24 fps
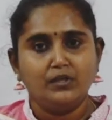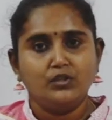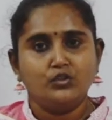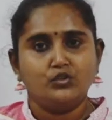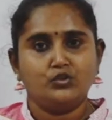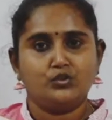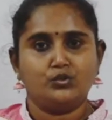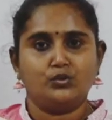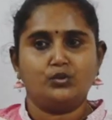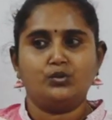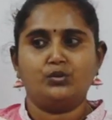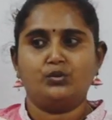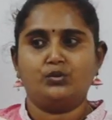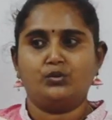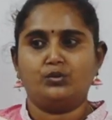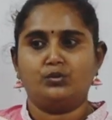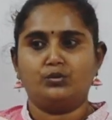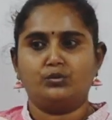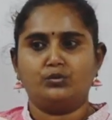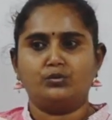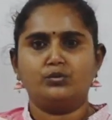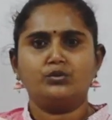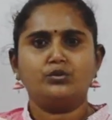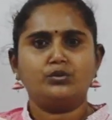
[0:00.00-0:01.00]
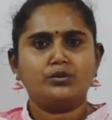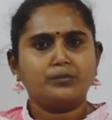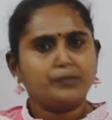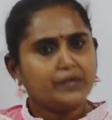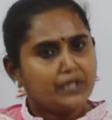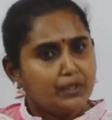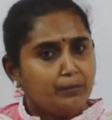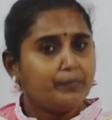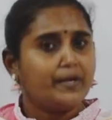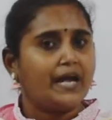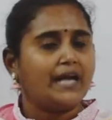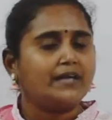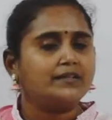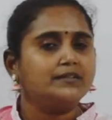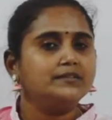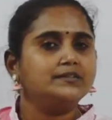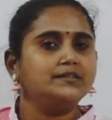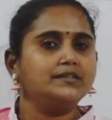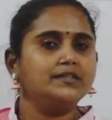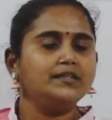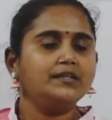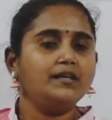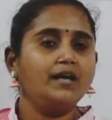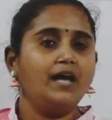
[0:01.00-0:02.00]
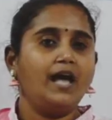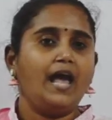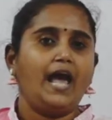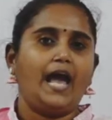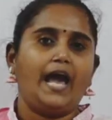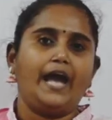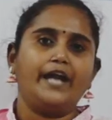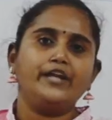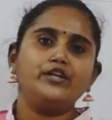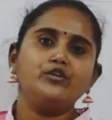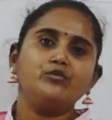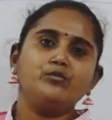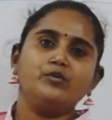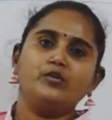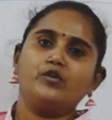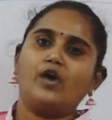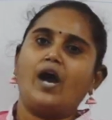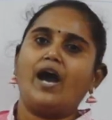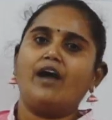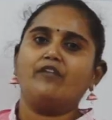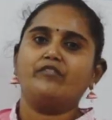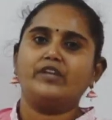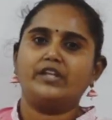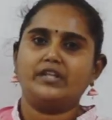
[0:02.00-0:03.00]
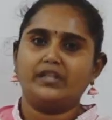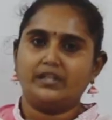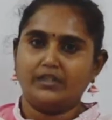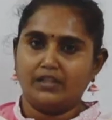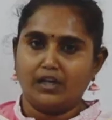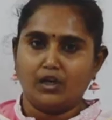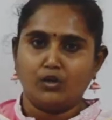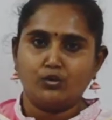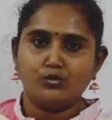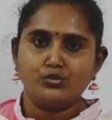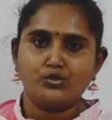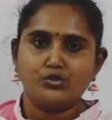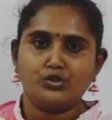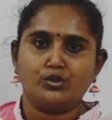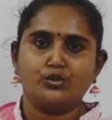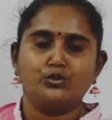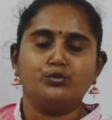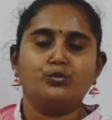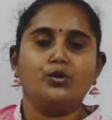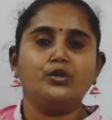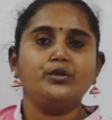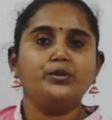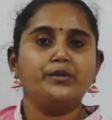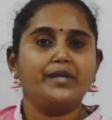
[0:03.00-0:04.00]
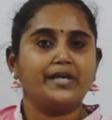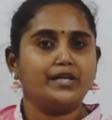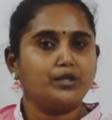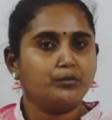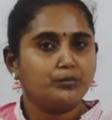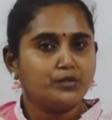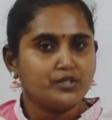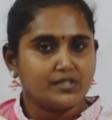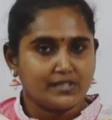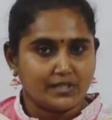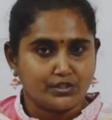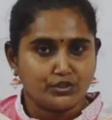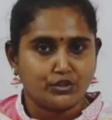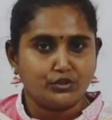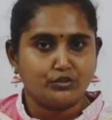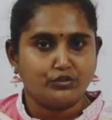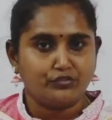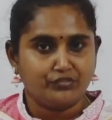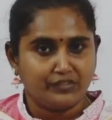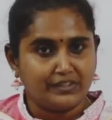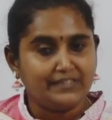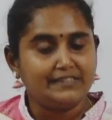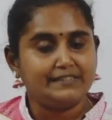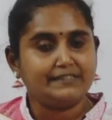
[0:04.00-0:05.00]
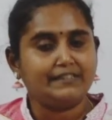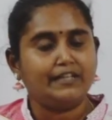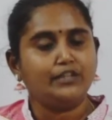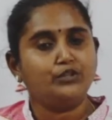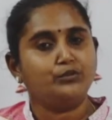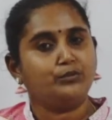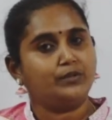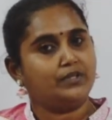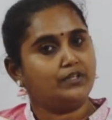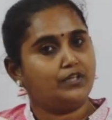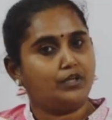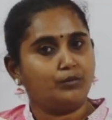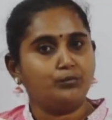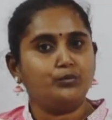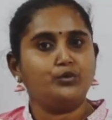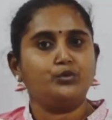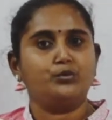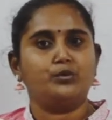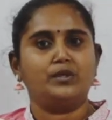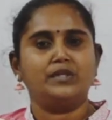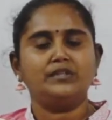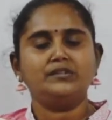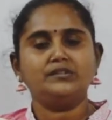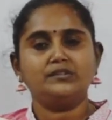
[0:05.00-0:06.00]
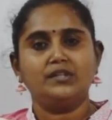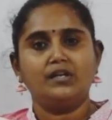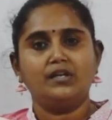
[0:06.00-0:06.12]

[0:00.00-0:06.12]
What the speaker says: So keep practicing, and if you have any doubts or you want to take up the session of LSAT, you can come to us.